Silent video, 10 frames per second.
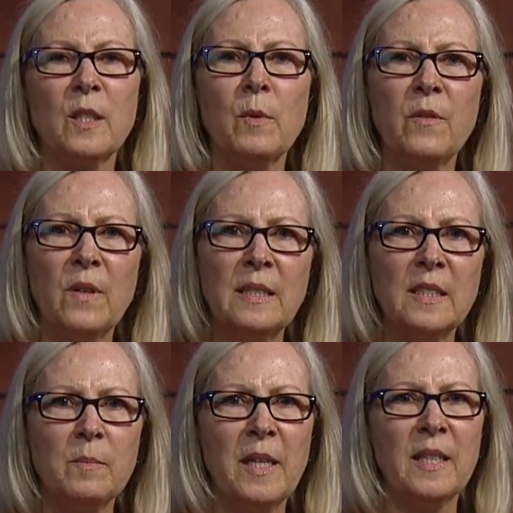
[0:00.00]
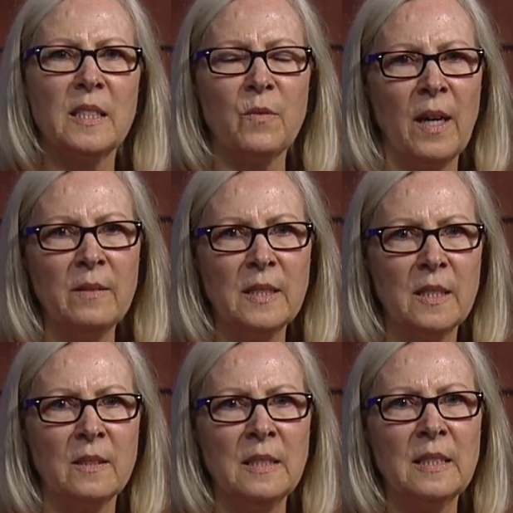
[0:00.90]
and we fund as many as five
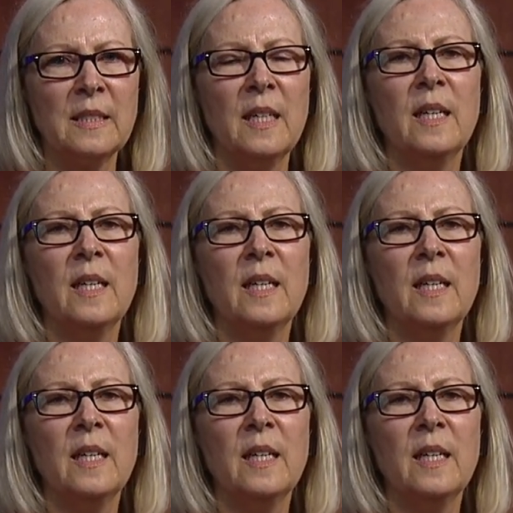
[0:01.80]
students